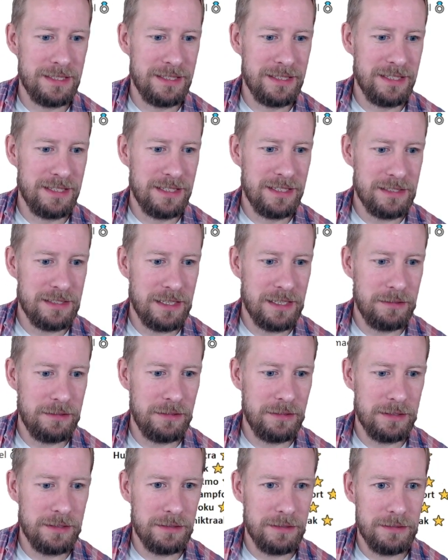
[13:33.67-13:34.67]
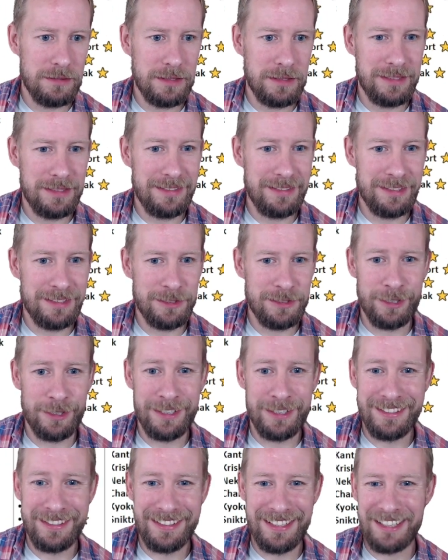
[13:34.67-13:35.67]
Sorry,
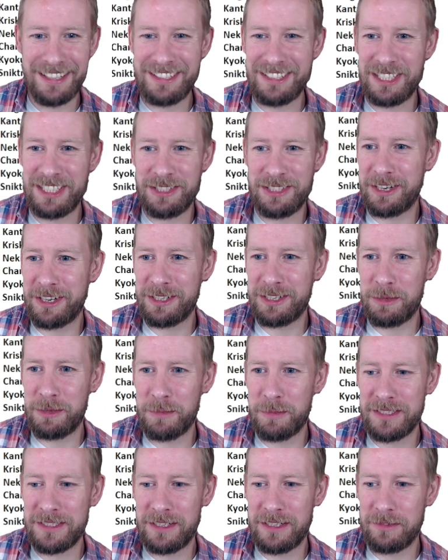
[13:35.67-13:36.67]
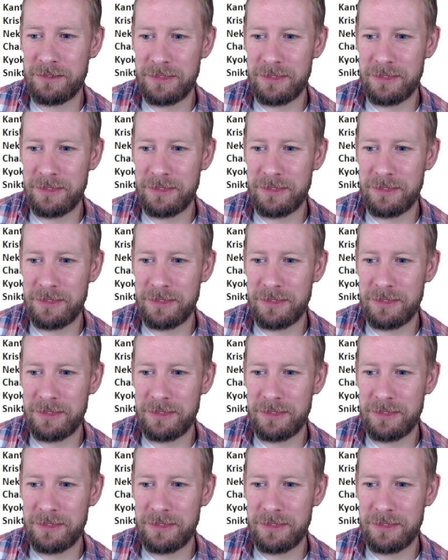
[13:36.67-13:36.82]
I'm distracting myself.